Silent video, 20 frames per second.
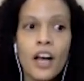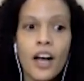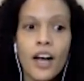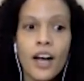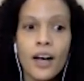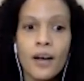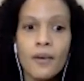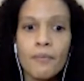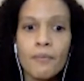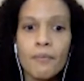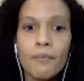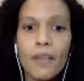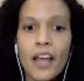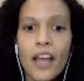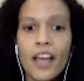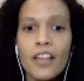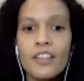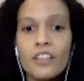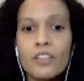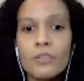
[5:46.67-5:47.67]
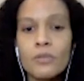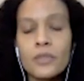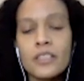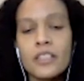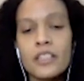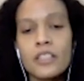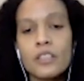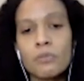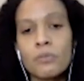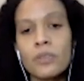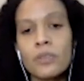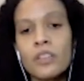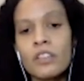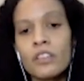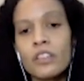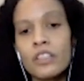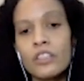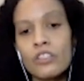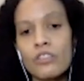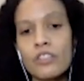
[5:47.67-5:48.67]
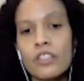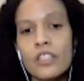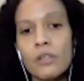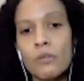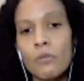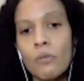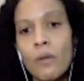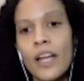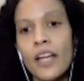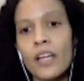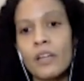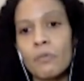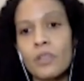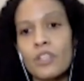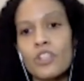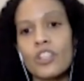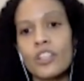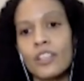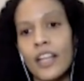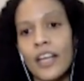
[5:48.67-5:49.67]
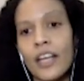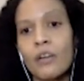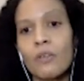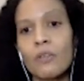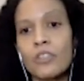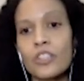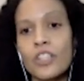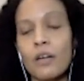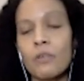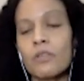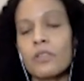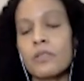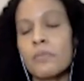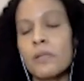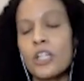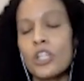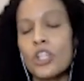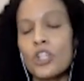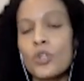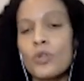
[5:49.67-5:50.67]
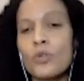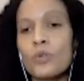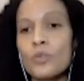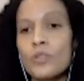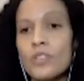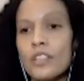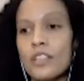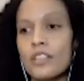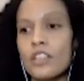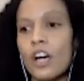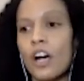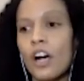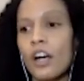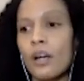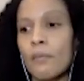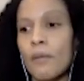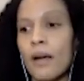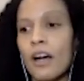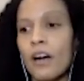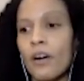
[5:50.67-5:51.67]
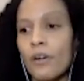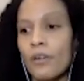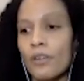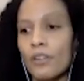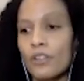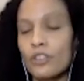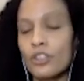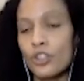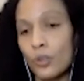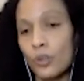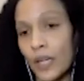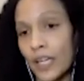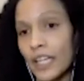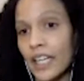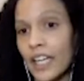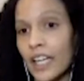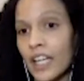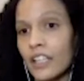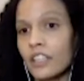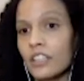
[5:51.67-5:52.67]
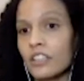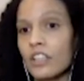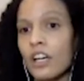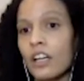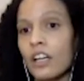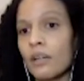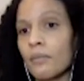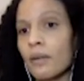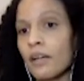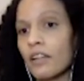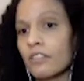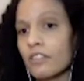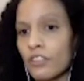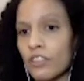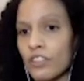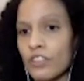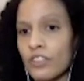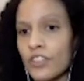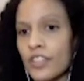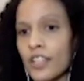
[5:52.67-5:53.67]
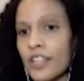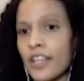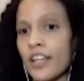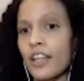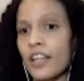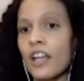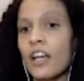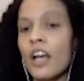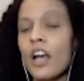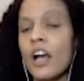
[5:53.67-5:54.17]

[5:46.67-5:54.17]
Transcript: And there was this real interesting way in which the language that was being used to talk about training, to talk about diversity,